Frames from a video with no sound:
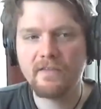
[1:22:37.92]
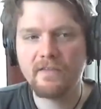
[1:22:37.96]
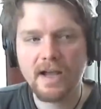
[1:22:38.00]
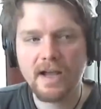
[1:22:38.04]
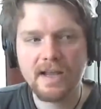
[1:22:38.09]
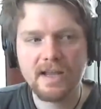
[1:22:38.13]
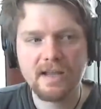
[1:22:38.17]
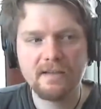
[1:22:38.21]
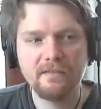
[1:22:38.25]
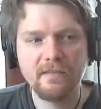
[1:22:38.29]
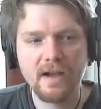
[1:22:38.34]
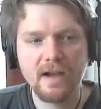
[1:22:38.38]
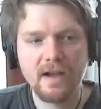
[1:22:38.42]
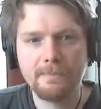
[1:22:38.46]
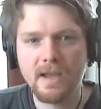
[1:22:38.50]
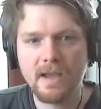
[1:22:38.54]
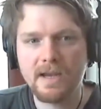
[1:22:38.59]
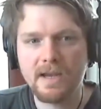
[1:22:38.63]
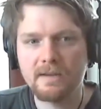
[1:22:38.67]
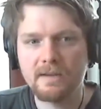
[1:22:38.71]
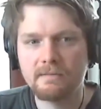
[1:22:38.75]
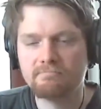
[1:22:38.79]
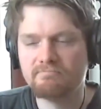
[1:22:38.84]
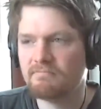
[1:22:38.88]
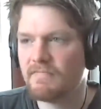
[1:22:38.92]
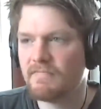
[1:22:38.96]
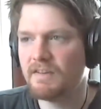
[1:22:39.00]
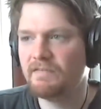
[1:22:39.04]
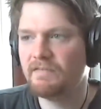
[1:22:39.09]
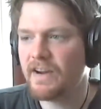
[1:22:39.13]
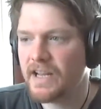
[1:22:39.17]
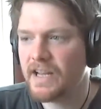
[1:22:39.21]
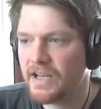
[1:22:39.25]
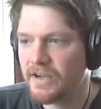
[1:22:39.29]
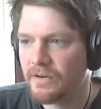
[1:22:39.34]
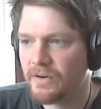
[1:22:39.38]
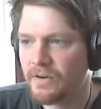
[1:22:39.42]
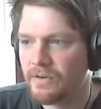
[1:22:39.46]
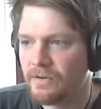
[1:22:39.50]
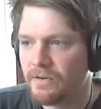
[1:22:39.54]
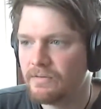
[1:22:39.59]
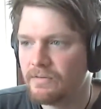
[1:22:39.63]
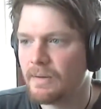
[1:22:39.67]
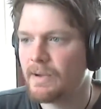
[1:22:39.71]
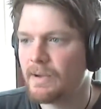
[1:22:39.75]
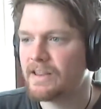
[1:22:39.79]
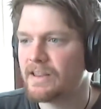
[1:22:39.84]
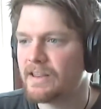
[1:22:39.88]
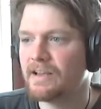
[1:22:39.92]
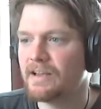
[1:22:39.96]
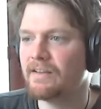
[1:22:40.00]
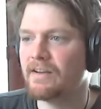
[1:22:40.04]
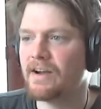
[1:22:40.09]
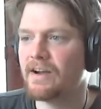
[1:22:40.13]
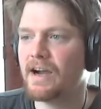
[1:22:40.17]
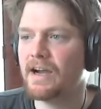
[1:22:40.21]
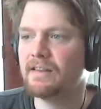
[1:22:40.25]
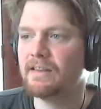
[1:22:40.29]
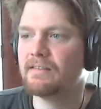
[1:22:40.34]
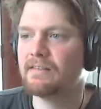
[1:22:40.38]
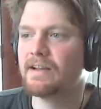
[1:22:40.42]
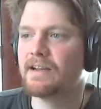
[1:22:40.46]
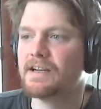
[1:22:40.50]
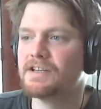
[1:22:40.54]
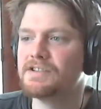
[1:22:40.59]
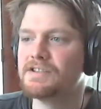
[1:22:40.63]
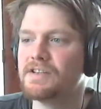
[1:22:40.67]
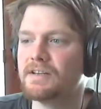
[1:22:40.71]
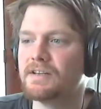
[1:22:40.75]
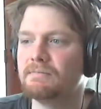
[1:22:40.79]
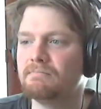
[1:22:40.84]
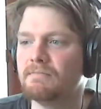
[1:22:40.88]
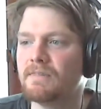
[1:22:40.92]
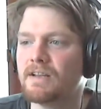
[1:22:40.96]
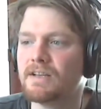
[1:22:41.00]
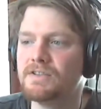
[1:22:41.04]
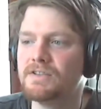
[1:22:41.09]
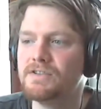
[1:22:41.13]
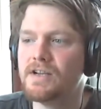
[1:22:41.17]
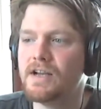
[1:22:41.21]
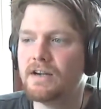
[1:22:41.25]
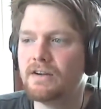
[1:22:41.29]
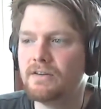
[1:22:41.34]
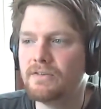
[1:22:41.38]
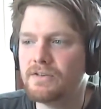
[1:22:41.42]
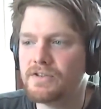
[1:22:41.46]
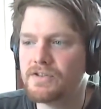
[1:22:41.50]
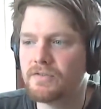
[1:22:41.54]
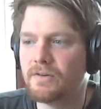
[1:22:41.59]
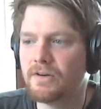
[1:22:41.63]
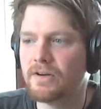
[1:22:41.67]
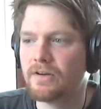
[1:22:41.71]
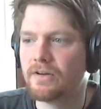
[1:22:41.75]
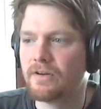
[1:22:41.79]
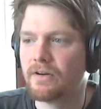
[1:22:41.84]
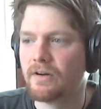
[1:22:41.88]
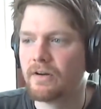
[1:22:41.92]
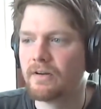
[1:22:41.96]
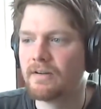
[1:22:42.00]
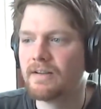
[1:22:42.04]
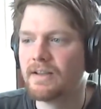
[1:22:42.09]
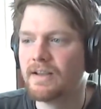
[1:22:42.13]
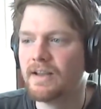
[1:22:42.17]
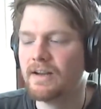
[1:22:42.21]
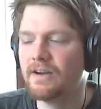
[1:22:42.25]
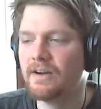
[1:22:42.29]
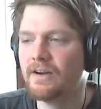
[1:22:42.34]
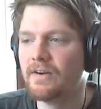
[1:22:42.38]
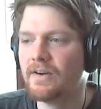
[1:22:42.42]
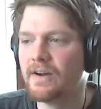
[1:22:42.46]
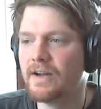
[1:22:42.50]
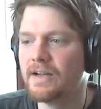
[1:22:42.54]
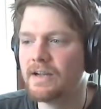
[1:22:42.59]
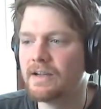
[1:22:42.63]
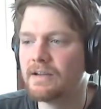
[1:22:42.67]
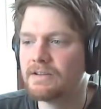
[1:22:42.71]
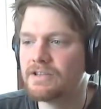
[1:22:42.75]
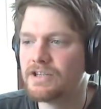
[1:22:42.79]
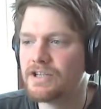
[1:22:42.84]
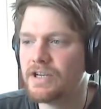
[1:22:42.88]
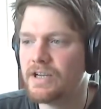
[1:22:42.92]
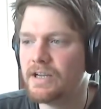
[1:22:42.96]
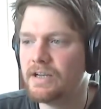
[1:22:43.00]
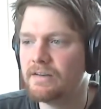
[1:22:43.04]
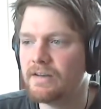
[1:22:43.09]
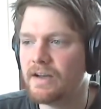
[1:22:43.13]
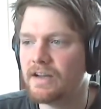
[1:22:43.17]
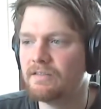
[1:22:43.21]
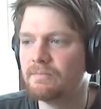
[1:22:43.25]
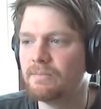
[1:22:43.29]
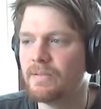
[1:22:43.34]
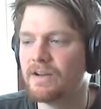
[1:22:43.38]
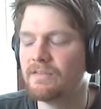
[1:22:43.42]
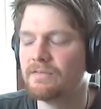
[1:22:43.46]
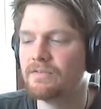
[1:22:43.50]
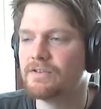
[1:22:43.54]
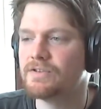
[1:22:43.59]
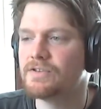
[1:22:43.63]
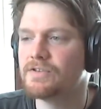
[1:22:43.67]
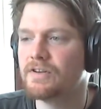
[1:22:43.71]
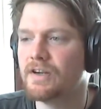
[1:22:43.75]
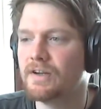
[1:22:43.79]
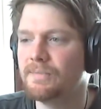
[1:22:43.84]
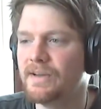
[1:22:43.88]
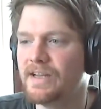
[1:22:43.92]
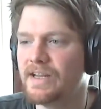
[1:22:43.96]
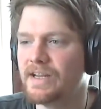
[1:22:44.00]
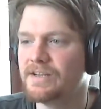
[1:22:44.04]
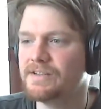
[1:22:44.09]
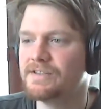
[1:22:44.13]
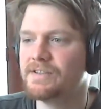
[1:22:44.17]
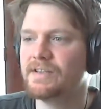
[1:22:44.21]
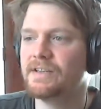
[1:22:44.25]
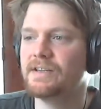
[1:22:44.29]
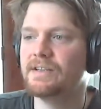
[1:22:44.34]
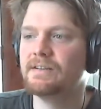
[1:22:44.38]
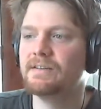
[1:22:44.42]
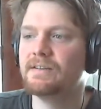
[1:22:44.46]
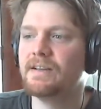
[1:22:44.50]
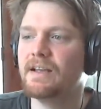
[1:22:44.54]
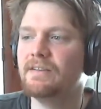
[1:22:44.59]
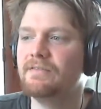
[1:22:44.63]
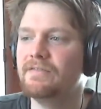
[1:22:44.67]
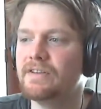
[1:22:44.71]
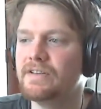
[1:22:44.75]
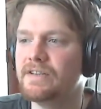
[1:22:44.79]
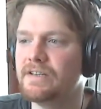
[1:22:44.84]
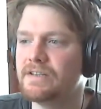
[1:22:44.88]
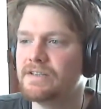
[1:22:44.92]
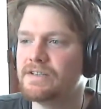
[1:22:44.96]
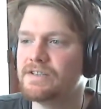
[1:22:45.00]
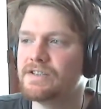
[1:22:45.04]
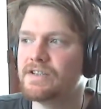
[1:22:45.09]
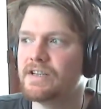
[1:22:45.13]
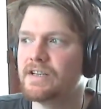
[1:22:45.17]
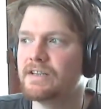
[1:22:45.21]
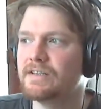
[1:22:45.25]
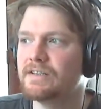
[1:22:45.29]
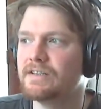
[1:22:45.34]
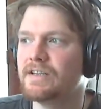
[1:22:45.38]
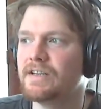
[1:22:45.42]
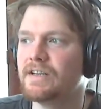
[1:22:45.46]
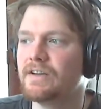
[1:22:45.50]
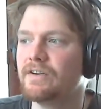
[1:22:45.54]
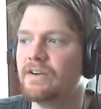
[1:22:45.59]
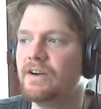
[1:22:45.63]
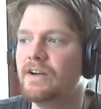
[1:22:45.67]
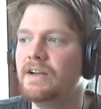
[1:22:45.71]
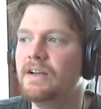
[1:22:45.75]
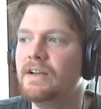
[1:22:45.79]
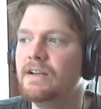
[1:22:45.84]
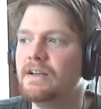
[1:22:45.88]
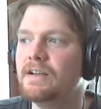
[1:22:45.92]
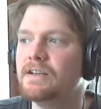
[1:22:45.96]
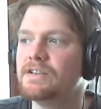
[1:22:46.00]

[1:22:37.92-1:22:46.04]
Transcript: if I made a video about the Heather Heyer thing and I said, Sargon is wrong, you know, she died of blunt force trauma, here's the evidence, and, you know,